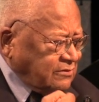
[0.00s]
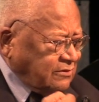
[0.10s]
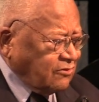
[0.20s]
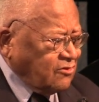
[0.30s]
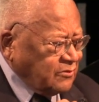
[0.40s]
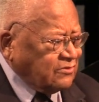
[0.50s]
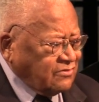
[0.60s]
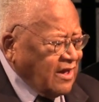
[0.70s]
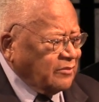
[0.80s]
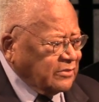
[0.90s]
the human
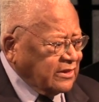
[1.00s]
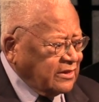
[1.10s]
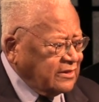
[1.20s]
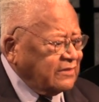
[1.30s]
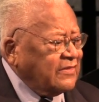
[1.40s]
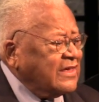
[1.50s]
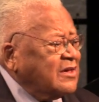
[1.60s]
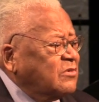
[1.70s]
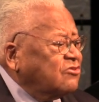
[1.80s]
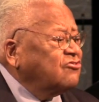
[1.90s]
family in the
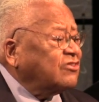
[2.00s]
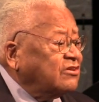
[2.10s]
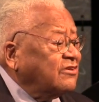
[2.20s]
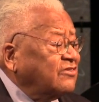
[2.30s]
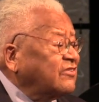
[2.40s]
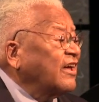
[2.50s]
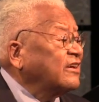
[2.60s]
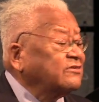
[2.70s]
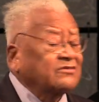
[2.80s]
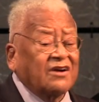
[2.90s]
image and
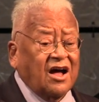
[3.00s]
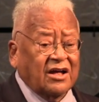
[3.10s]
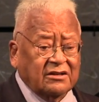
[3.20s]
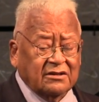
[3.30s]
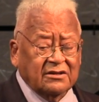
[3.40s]
design of God.